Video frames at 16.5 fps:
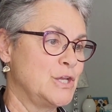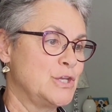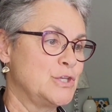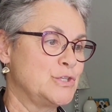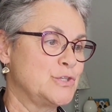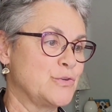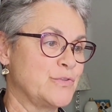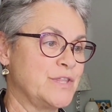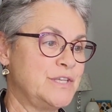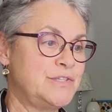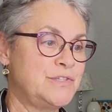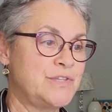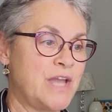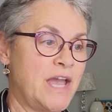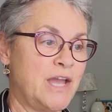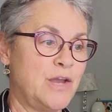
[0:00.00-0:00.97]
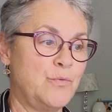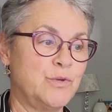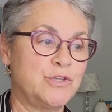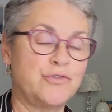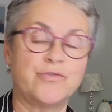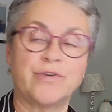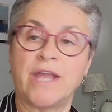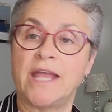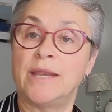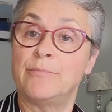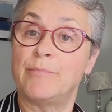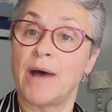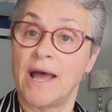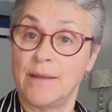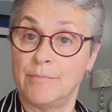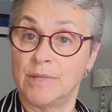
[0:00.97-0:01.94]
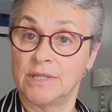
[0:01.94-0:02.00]
So, this tag was created
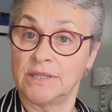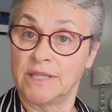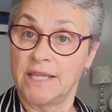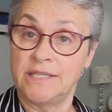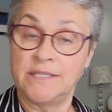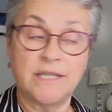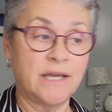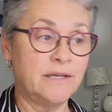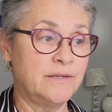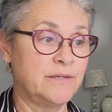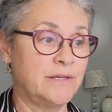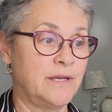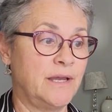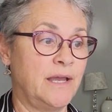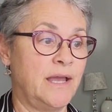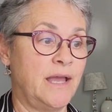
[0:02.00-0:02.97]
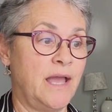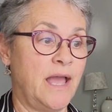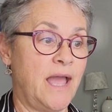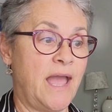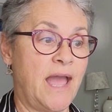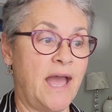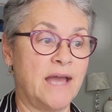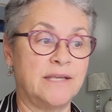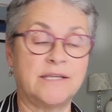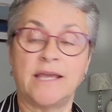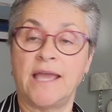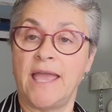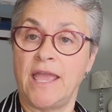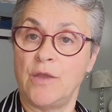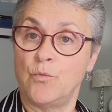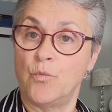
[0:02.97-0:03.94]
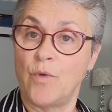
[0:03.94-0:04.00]
by Melinda at
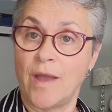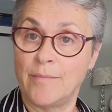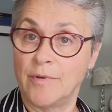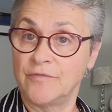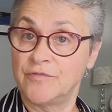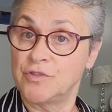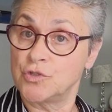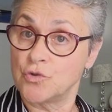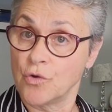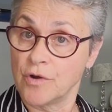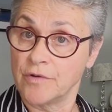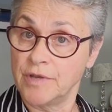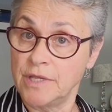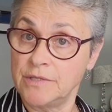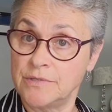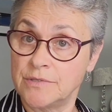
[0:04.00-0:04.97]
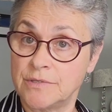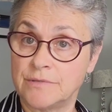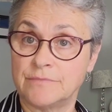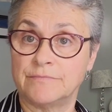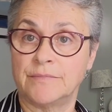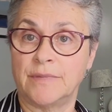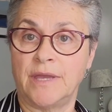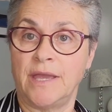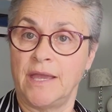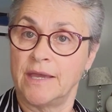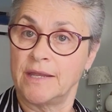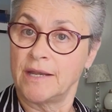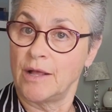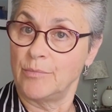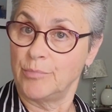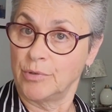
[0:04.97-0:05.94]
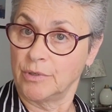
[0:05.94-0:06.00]
A Web of Stories, and
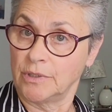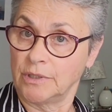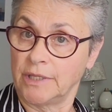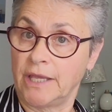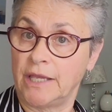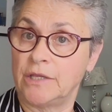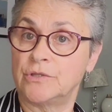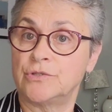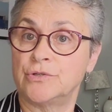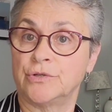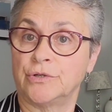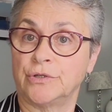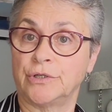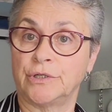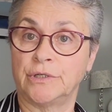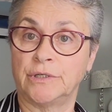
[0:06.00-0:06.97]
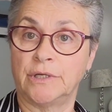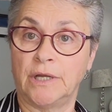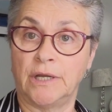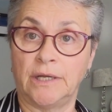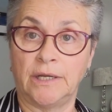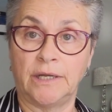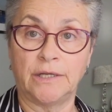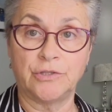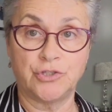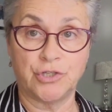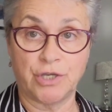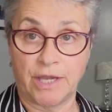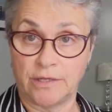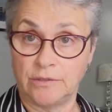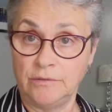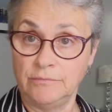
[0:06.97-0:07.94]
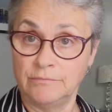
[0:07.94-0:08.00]
I'll put a link to her
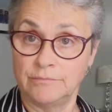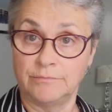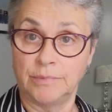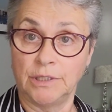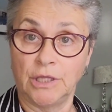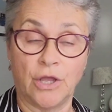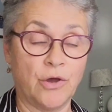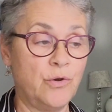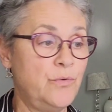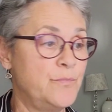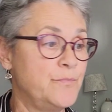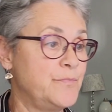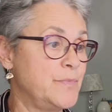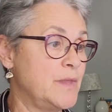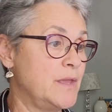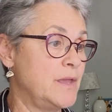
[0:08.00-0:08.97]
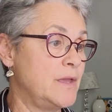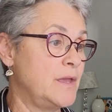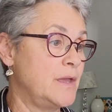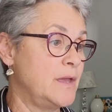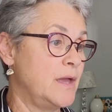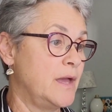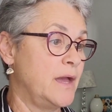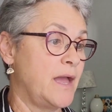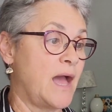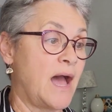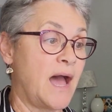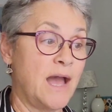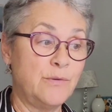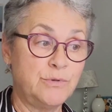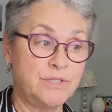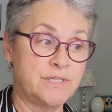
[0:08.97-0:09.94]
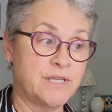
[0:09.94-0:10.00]
channel below. I
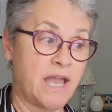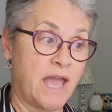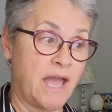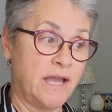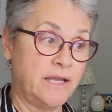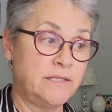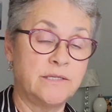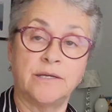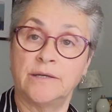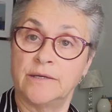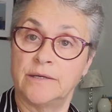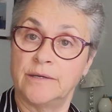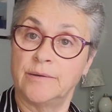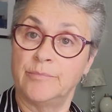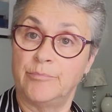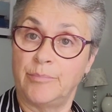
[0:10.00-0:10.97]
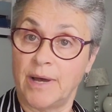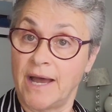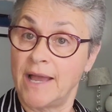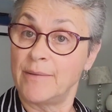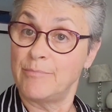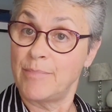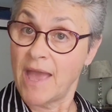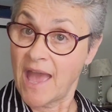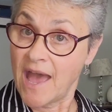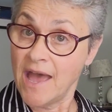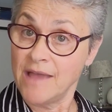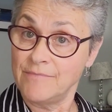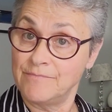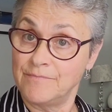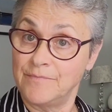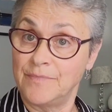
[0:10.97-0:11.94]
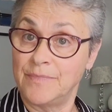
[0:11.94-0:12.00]
was tagged by Pat
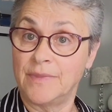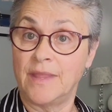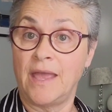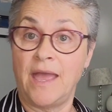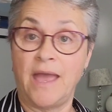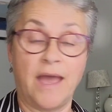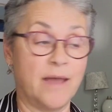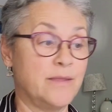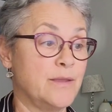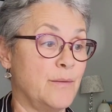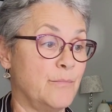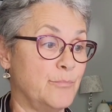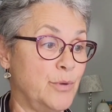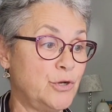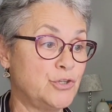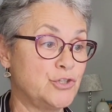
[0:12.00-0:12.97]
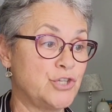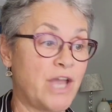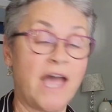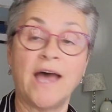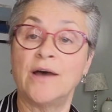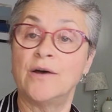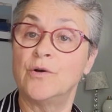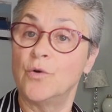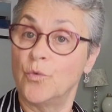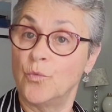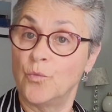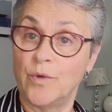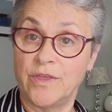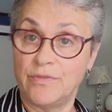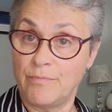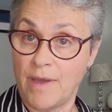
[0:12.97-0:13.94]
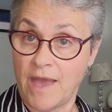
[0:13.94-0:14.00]
at Book Chat
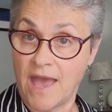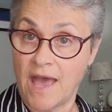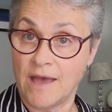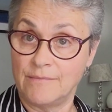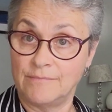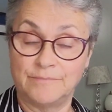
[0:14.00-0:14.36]
with Pat.